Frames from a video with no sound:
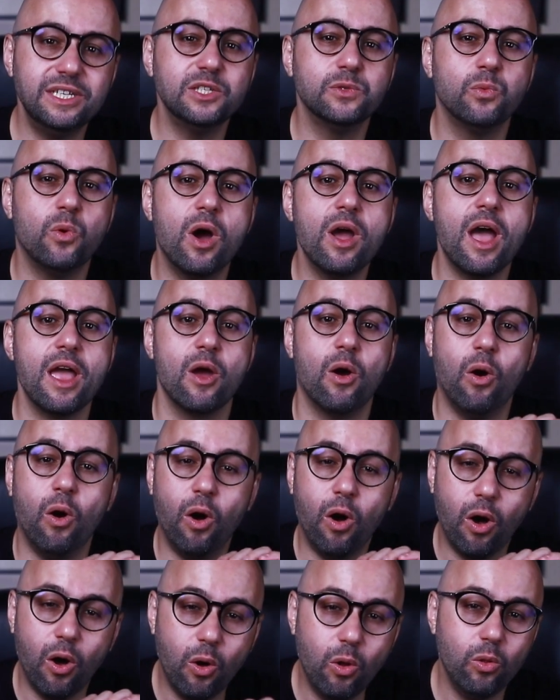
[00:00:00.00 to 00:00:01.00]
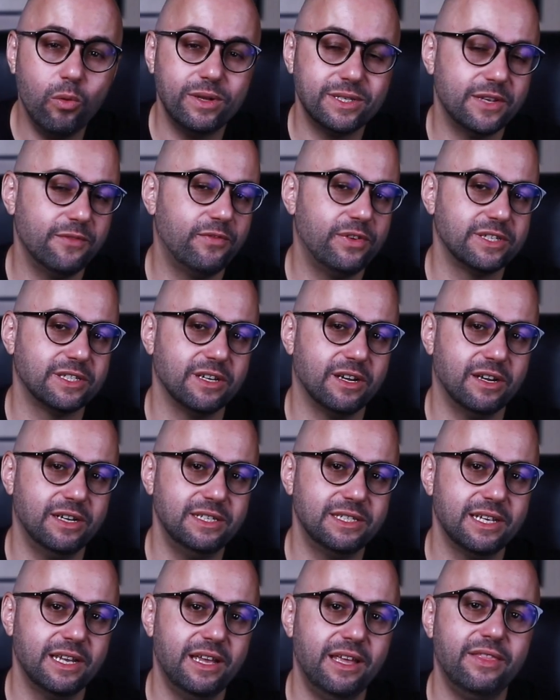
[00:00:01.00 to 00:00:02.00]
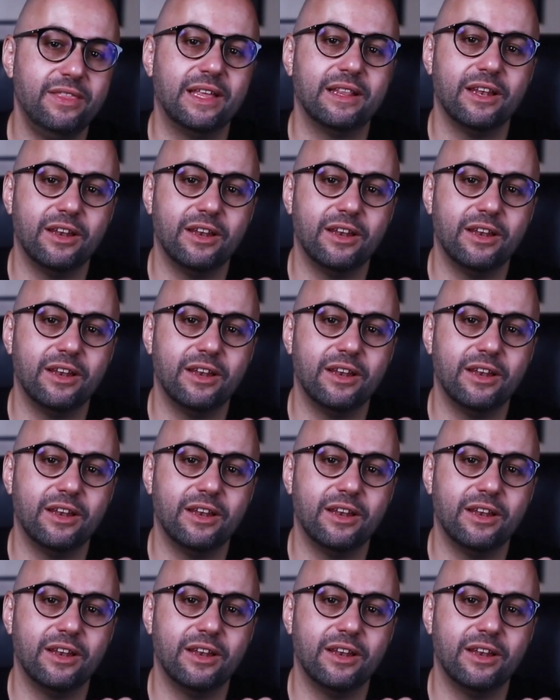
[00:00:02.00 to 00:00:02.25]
is why I always emphasize that